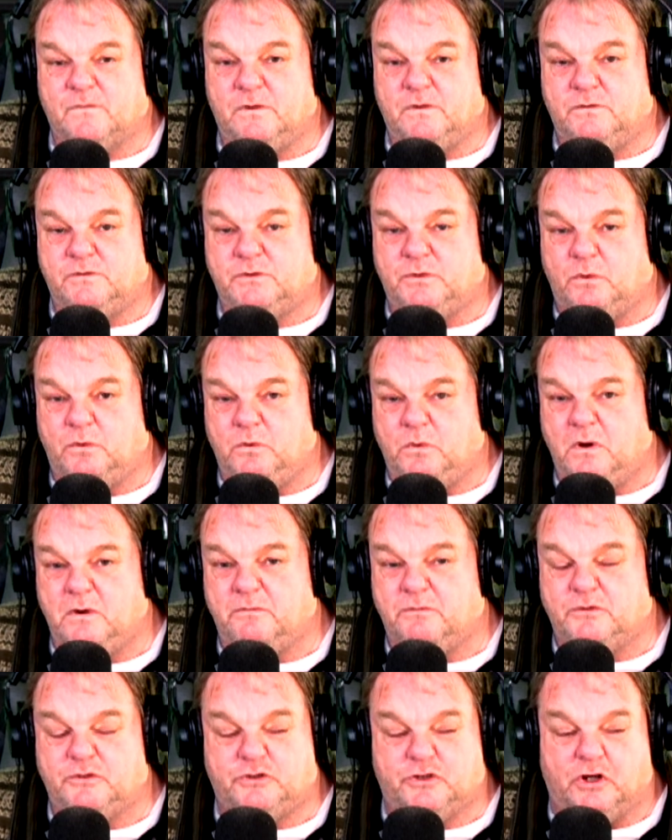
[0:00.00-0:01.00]
So
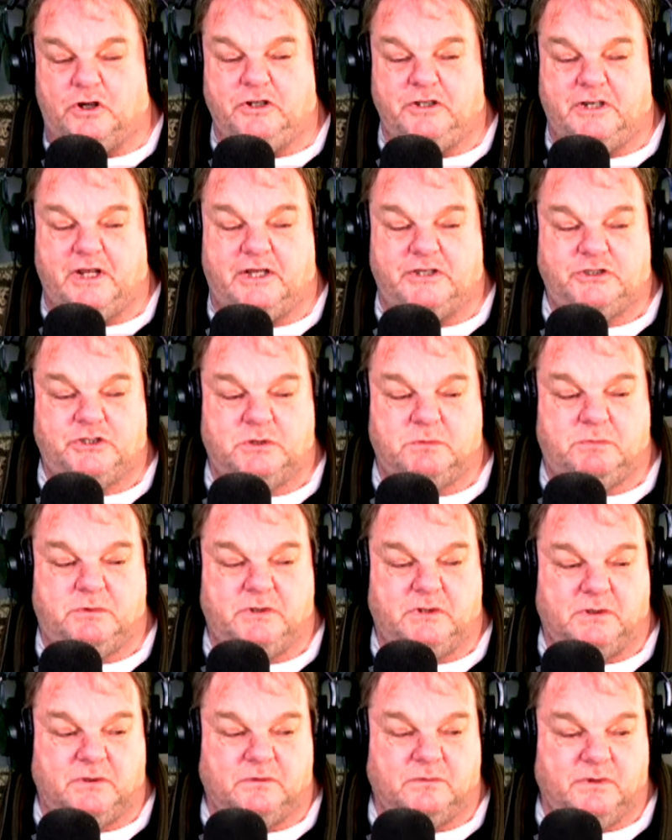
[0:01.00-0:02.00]
whoever done that should
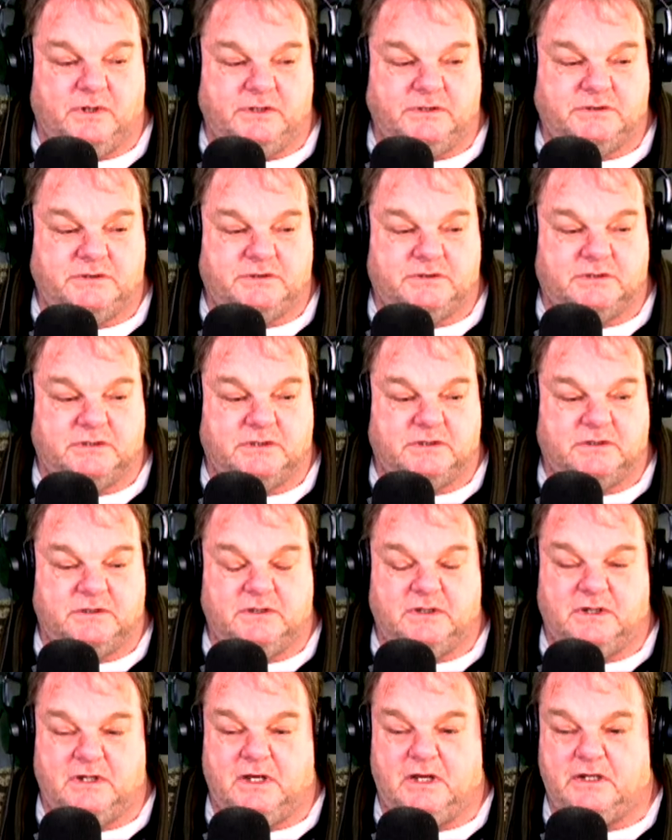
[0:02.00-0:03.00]
be arrested,
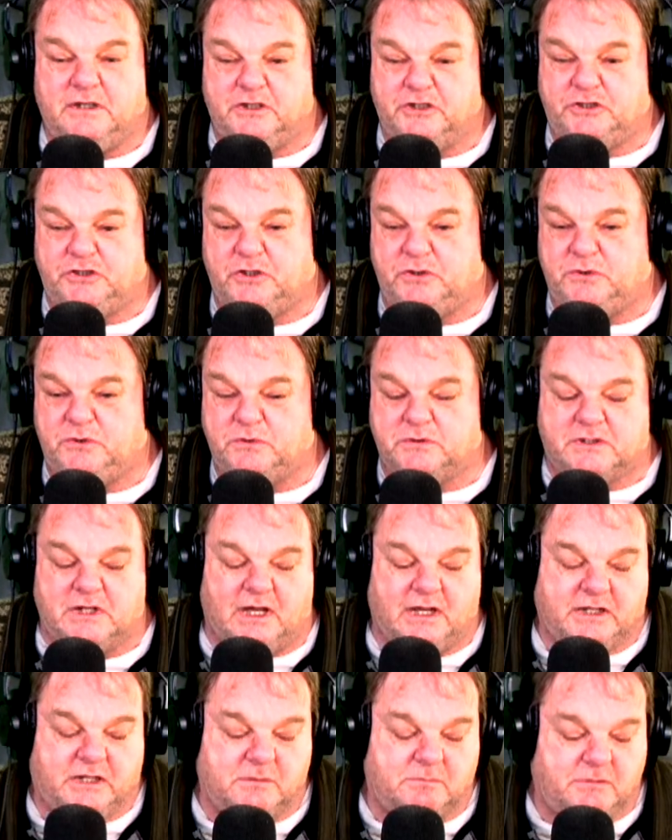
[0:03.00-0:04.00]
and they should do
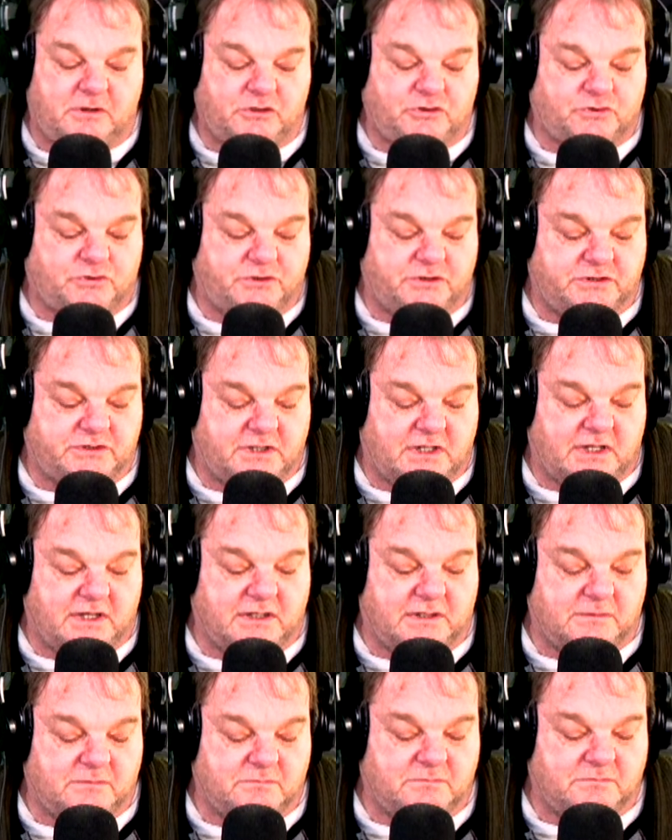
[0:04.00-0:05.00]
documentaries on
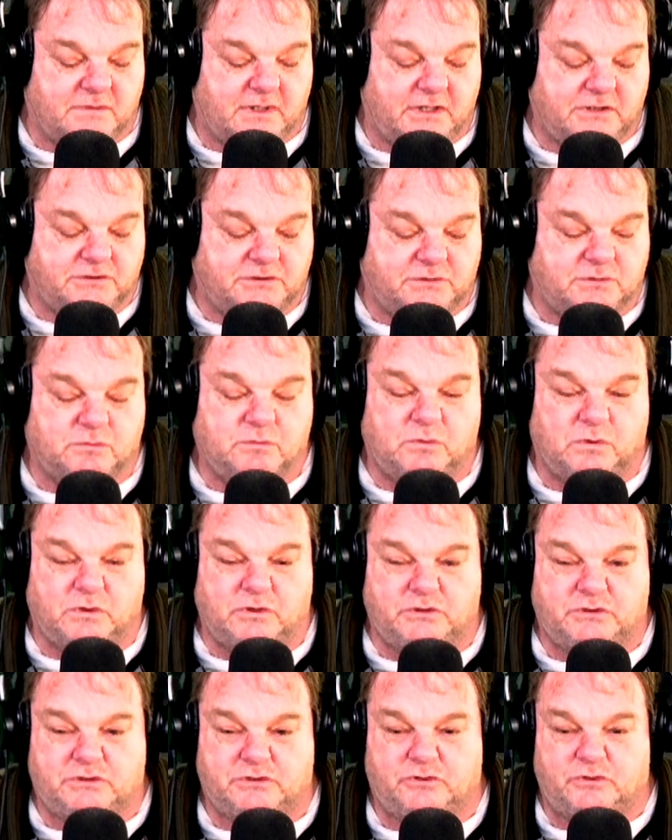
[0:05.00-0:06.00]
them as the
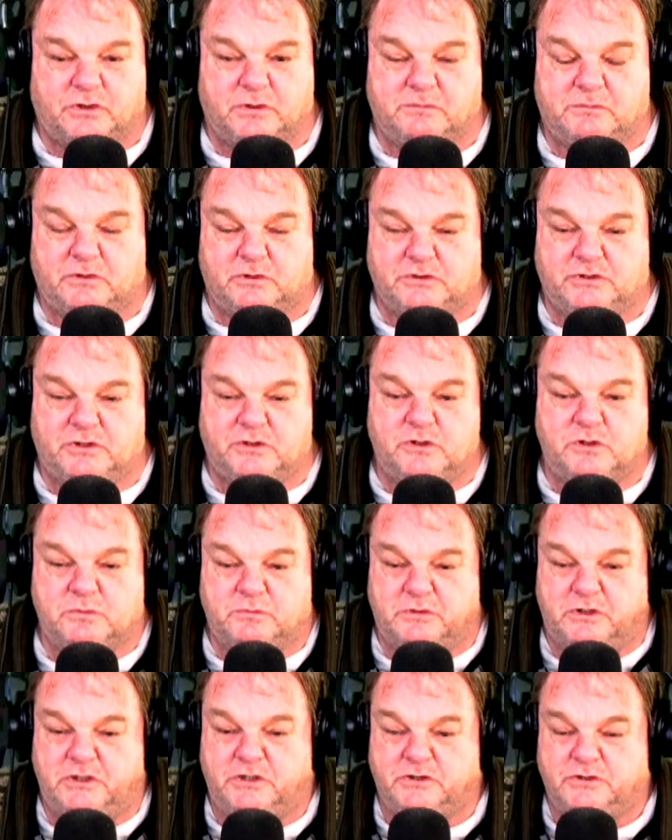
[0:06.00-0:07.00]
worst criminals in
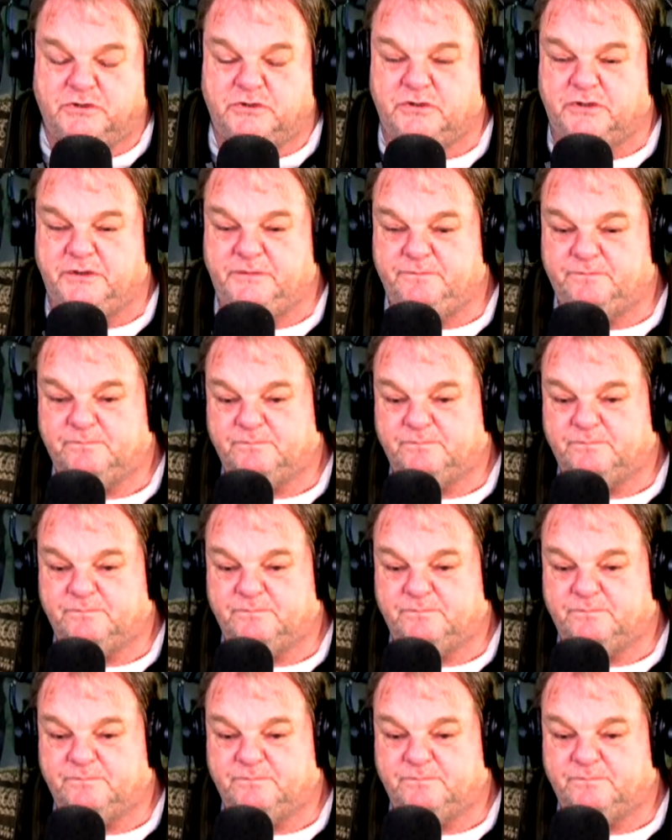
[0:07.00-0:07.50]
human history.